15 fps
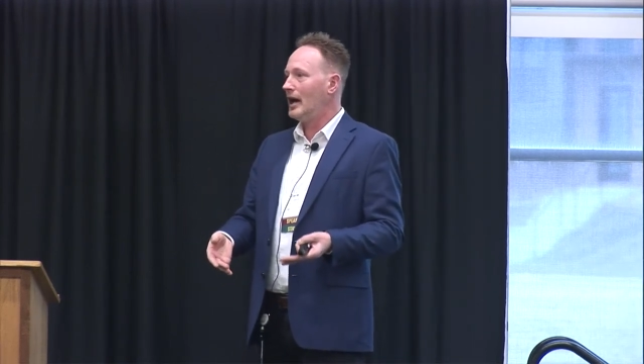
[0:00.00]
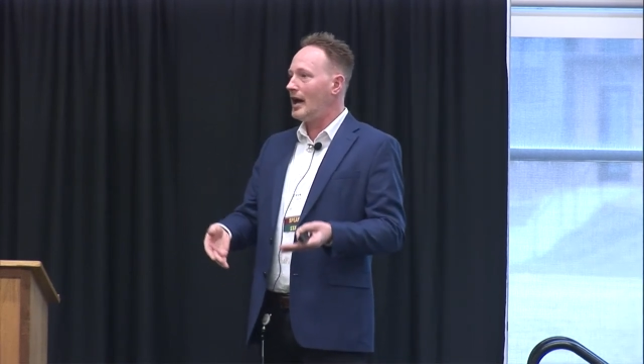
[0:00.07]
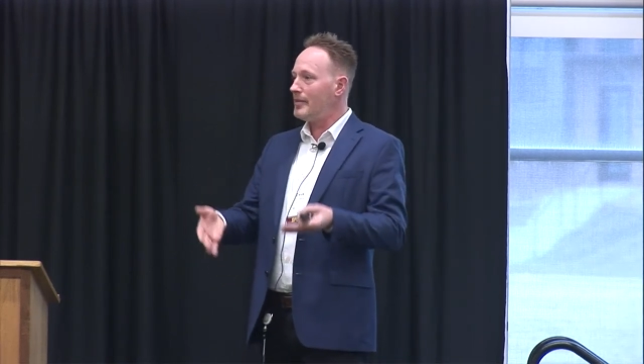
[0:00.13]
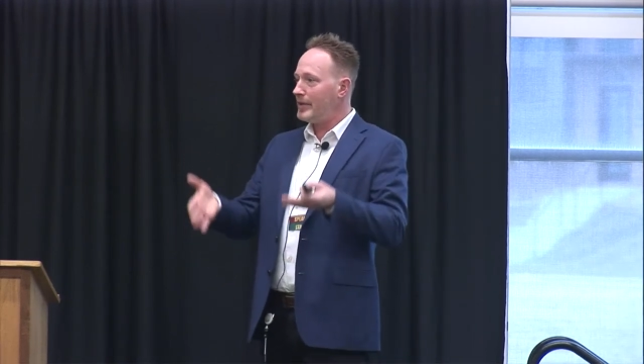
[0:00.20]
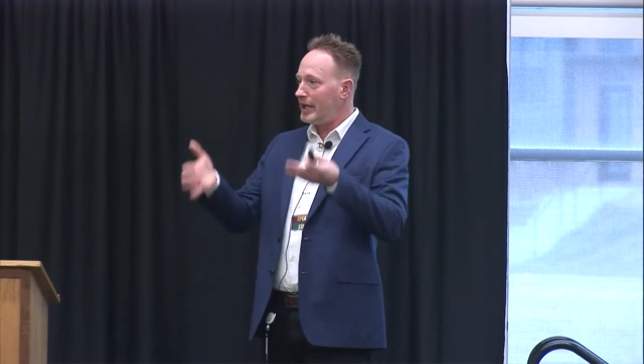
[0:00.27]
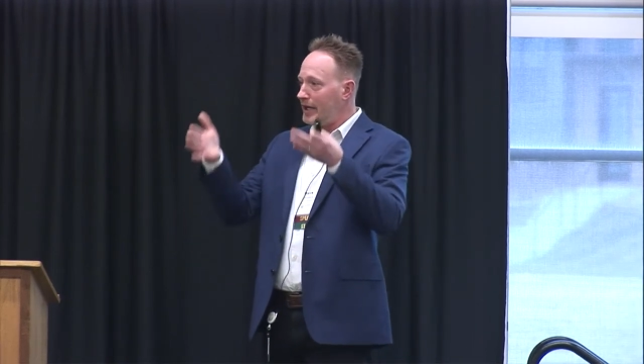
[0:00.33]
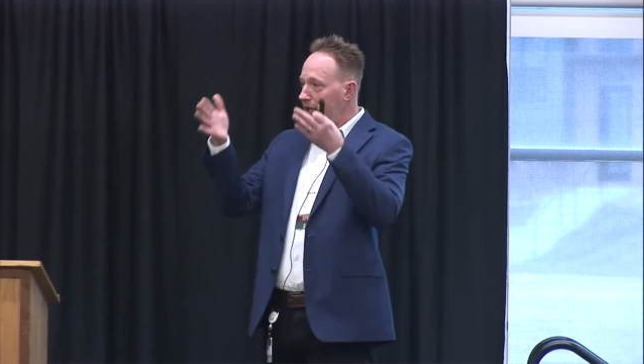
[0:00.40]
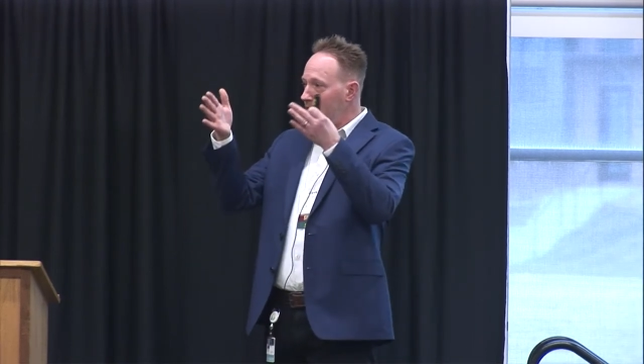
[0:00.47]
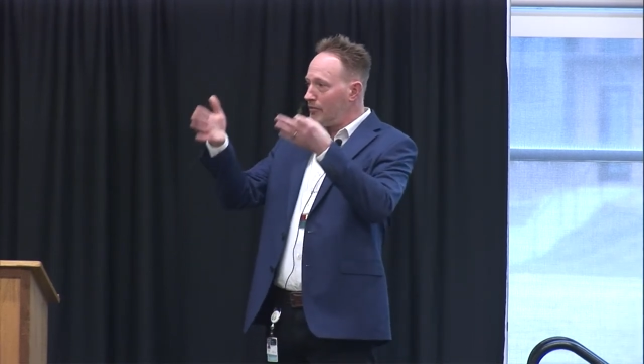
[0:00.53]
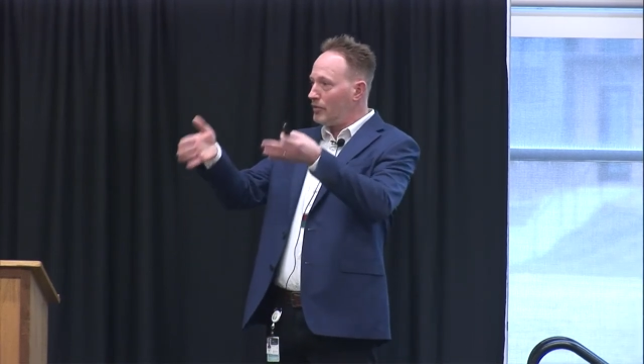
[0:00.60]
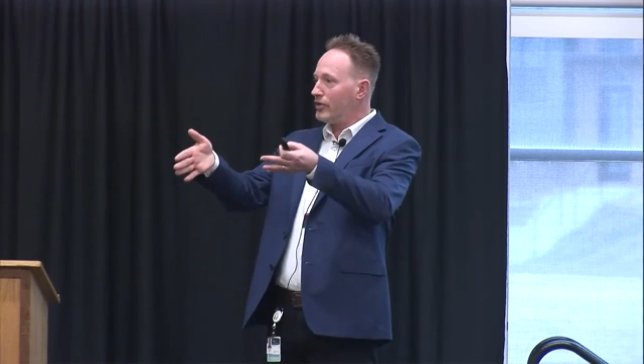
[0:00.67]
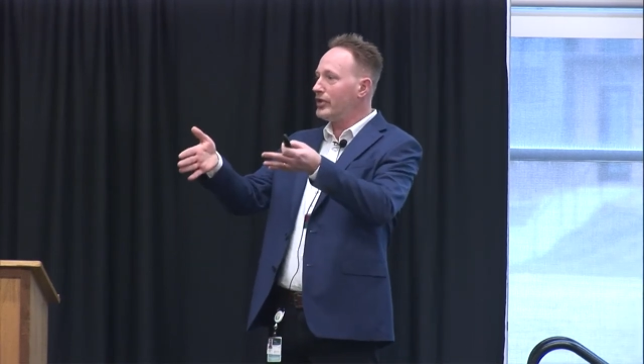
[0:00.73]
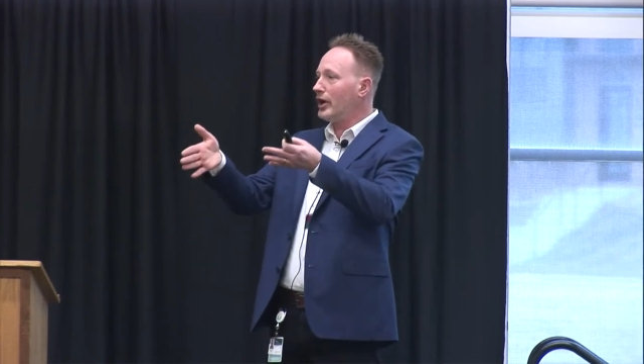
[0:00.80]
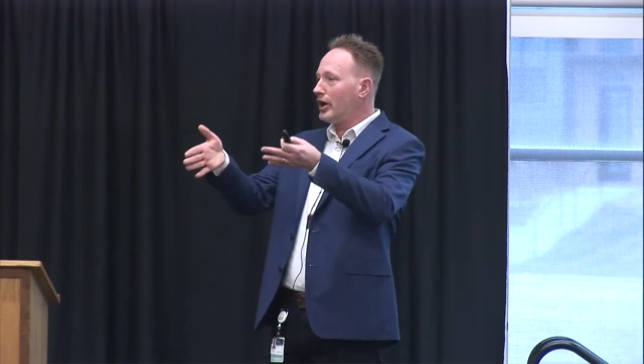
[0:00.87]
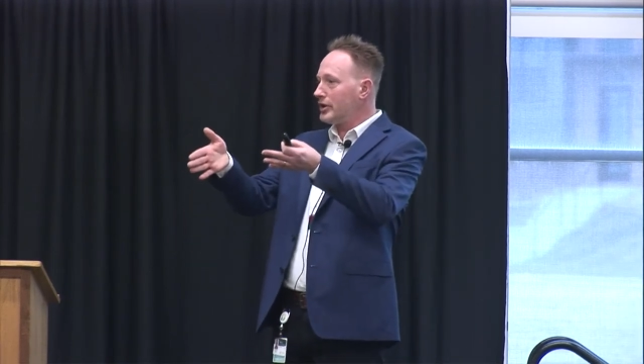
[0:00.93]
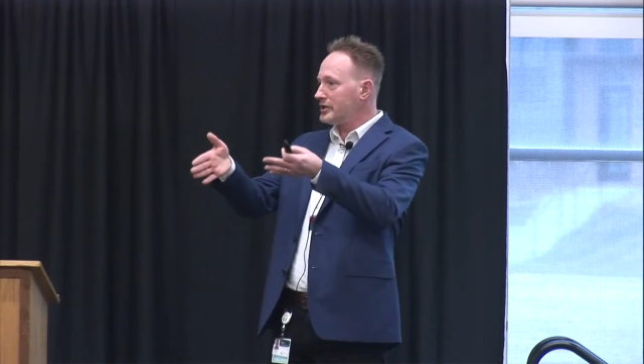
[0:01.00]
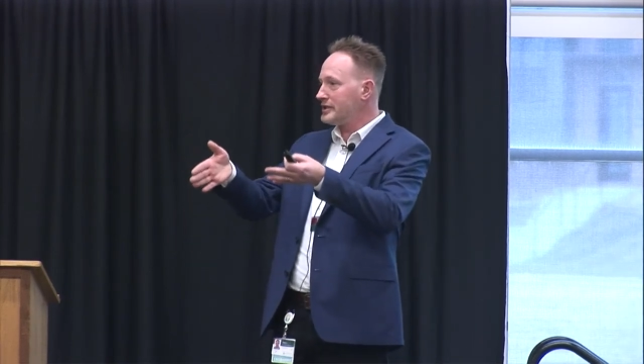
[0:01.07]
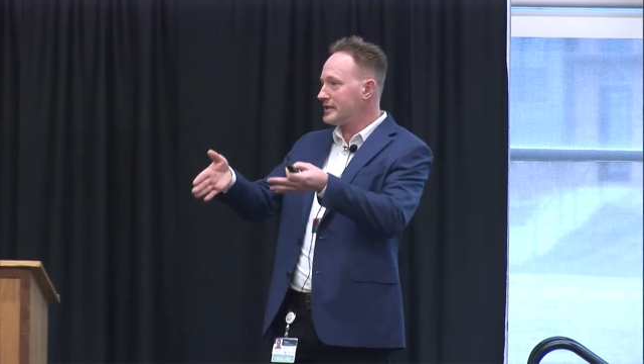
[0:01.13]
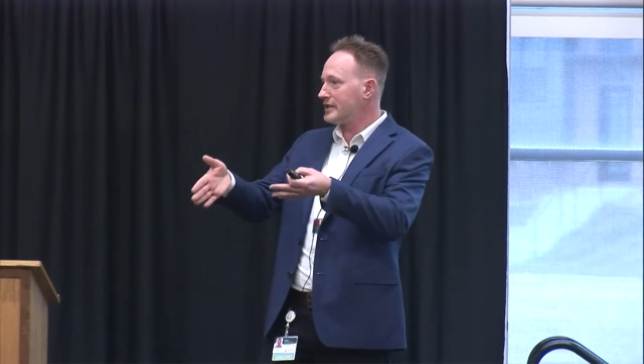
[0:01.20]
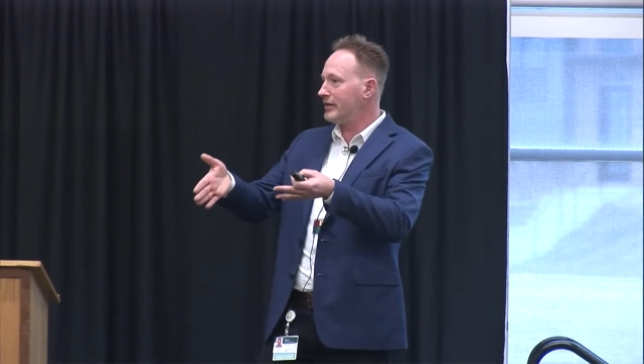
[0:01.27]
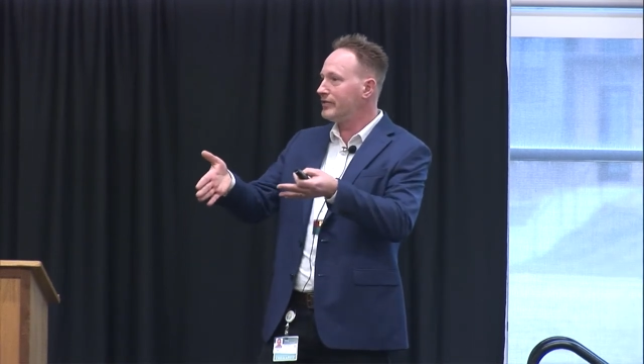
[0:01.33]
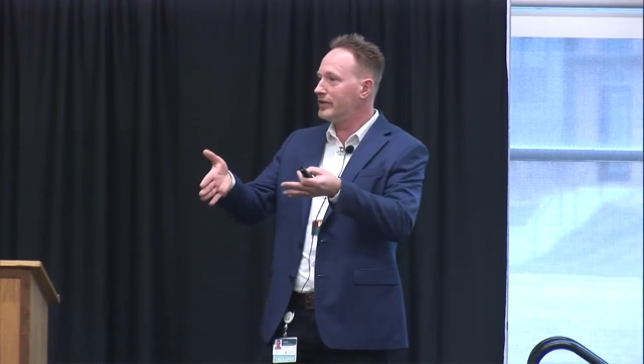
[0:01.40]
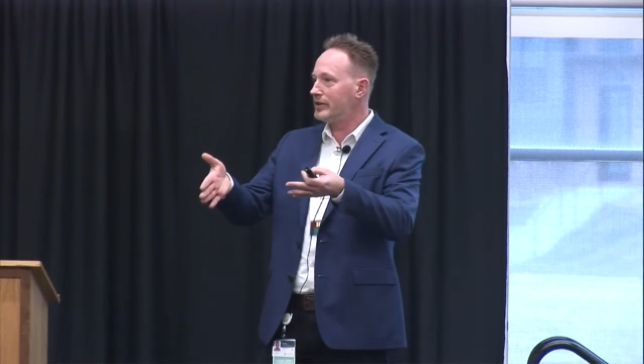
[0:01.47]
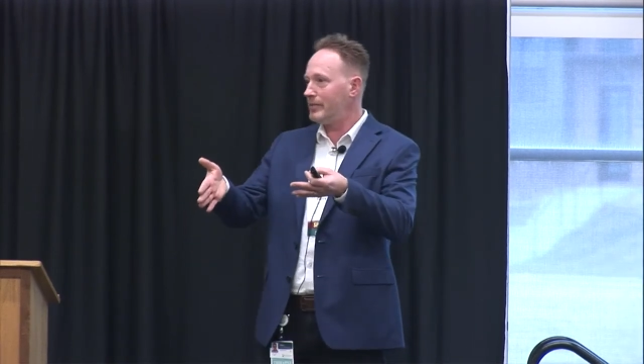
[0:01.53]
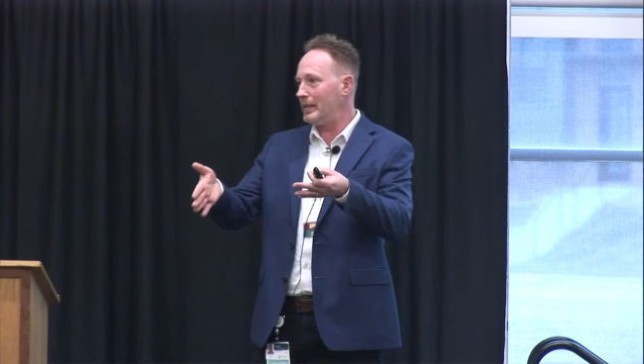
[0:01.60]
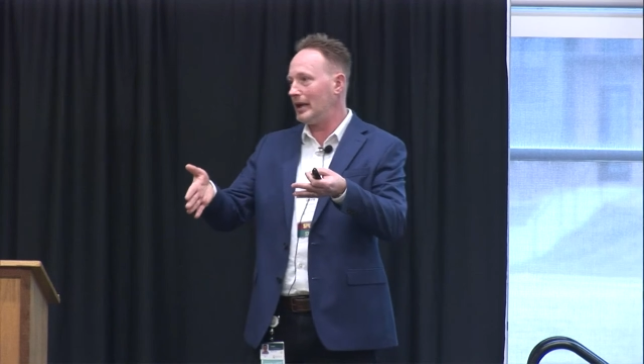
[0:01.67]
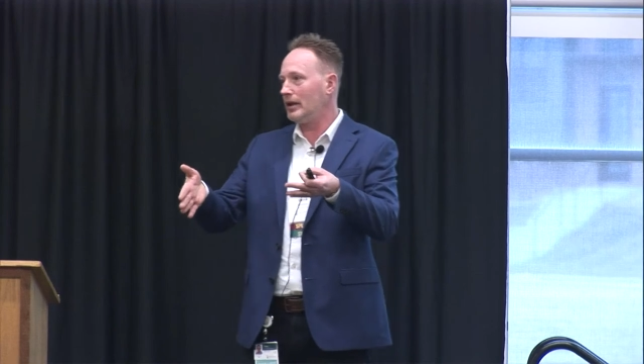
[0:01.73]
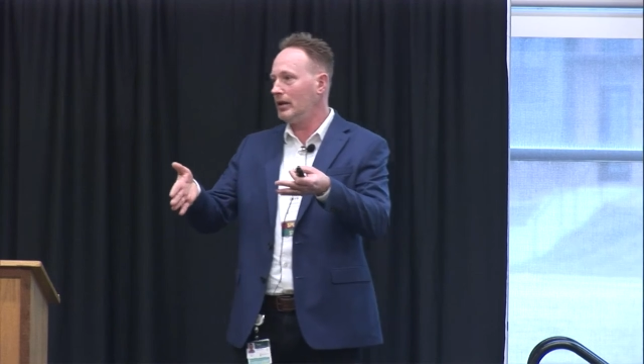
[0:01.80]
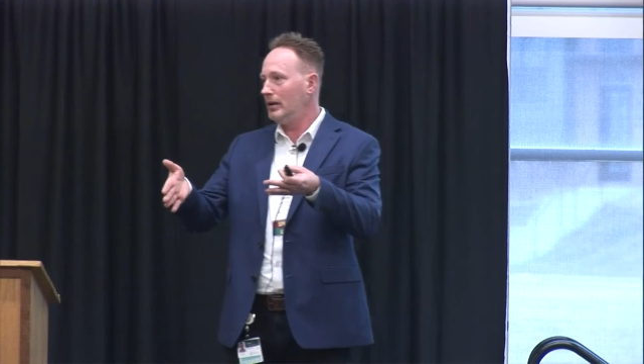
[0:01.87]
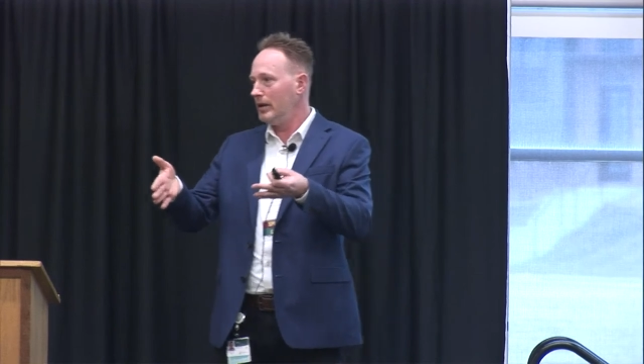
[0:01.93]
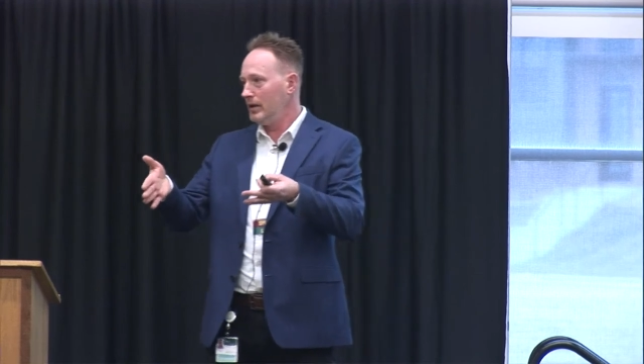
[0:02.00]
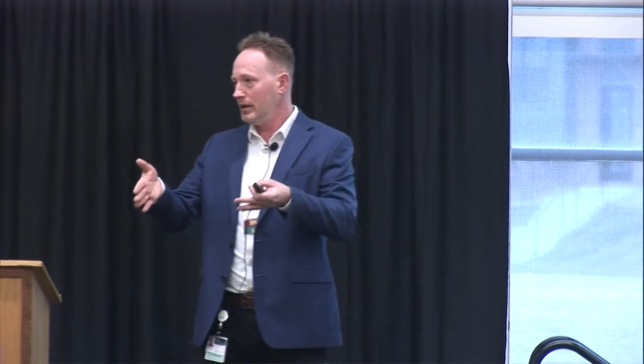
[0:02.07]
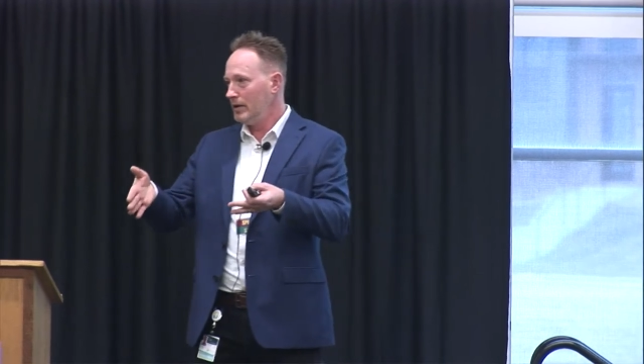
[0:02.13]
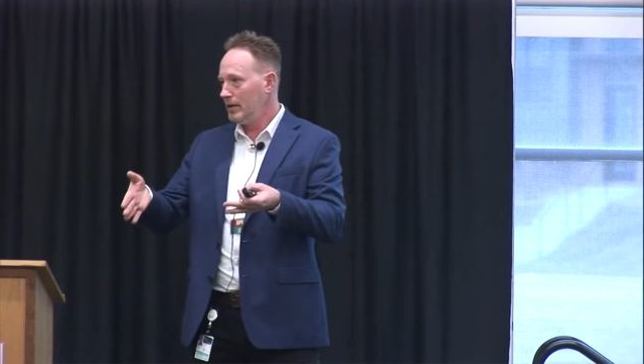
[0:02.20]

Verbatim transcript: I'm gonna hit them with the hard stuff in the middle,